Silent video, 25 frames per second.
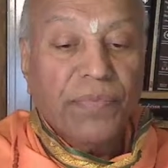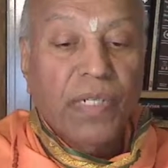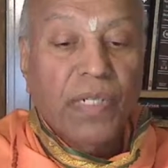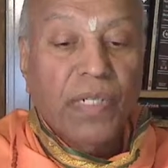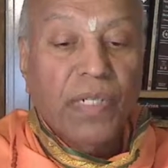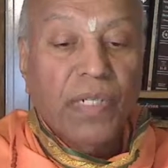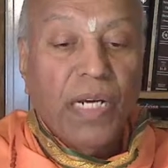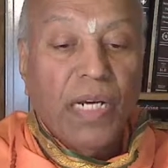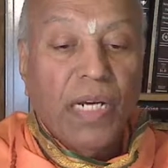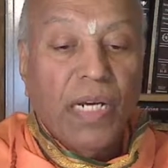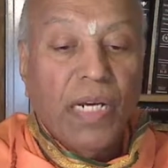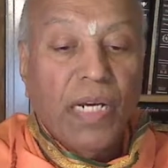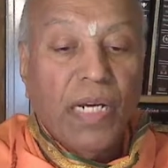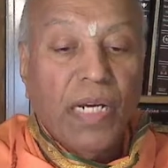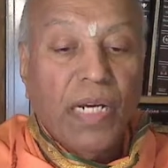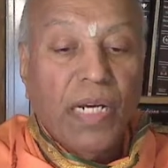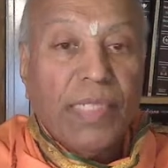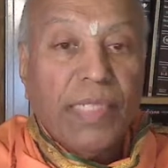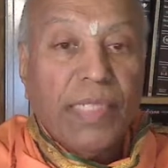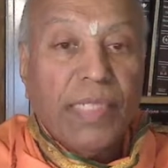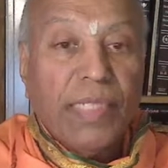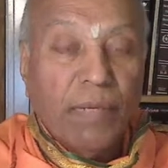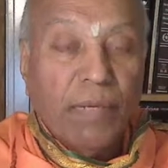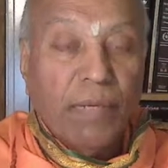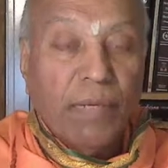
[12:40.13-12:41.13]
And same
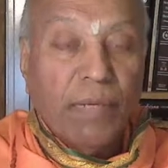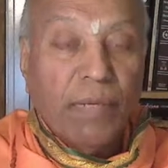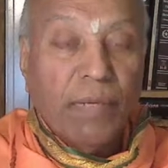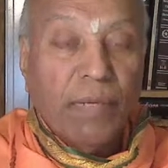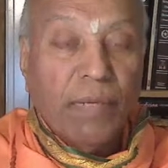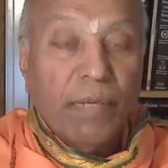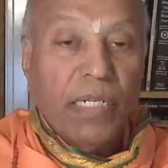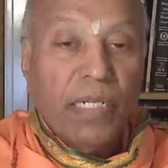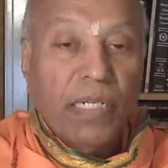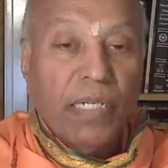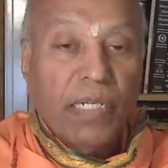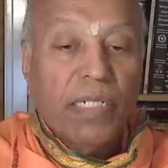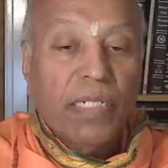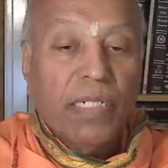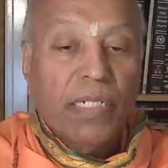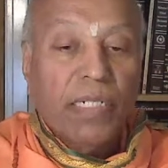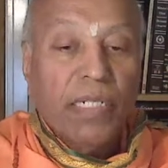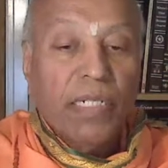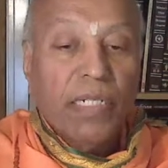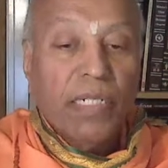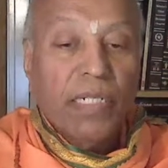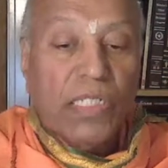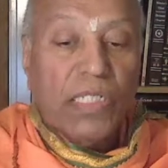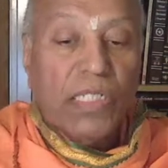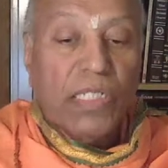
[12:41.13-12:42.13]
thing in
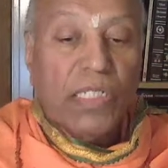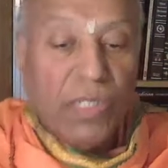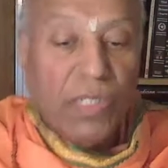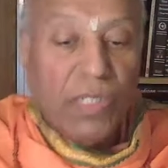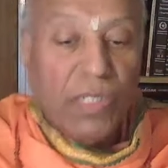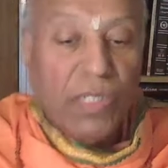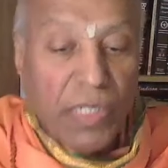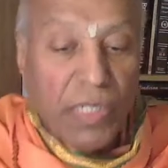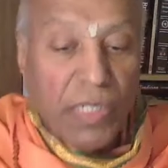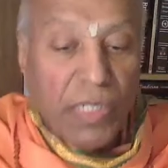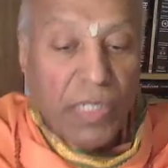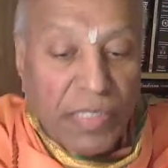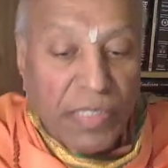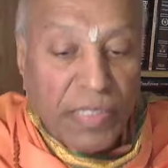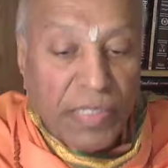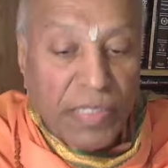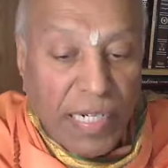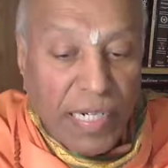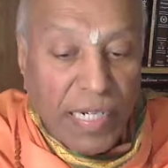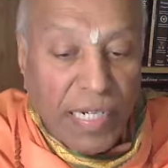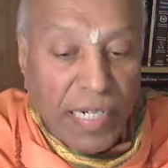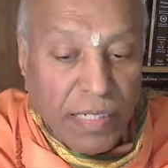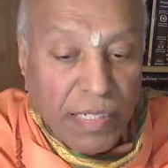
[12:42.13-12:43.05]
this incident,